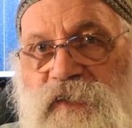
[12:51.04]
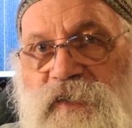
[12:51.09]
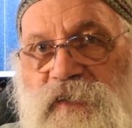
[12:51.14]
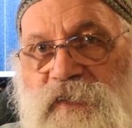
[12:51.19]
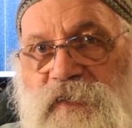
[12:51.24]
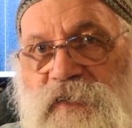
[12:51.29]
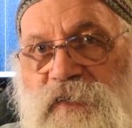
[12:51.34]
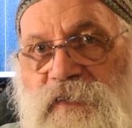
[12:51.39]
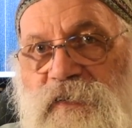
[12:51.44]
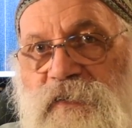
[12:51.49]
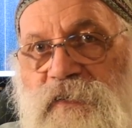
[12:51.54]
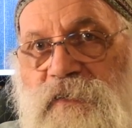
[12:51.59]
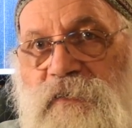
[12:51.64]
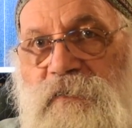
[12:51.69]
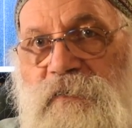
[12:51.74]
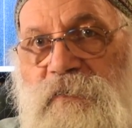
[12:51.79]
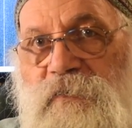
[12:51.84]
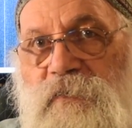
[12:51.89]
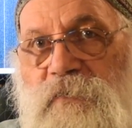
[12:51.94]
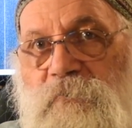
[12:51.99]
That's right.
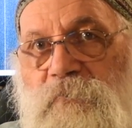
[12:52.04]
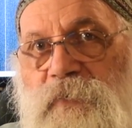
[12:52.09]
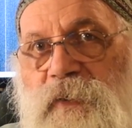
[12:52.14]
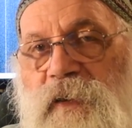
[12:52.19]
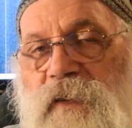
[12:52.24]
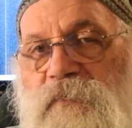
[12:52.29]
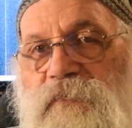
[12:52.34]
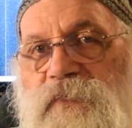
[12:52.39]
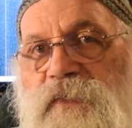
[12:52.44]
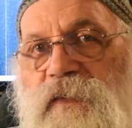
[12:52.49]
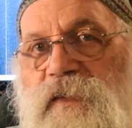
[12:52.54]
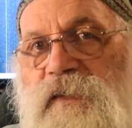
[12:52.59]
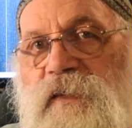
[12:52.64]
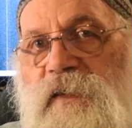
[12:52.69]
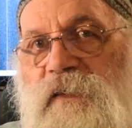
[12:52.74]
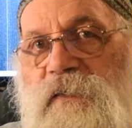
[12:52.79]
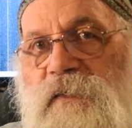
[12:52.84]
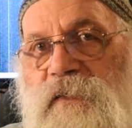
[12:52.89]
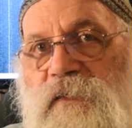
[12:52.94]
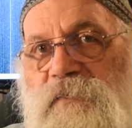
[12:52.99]
An actual
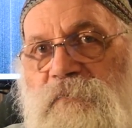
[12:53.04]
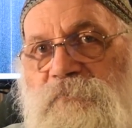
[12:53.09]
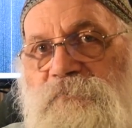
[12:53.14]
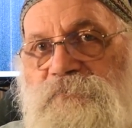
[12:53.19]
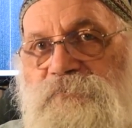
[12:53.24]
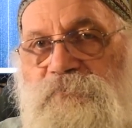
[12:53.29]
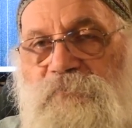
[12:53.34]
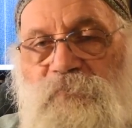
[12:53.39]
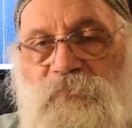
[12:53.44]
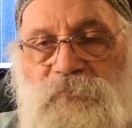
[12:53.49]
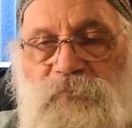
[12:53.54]
photograph of a ghost.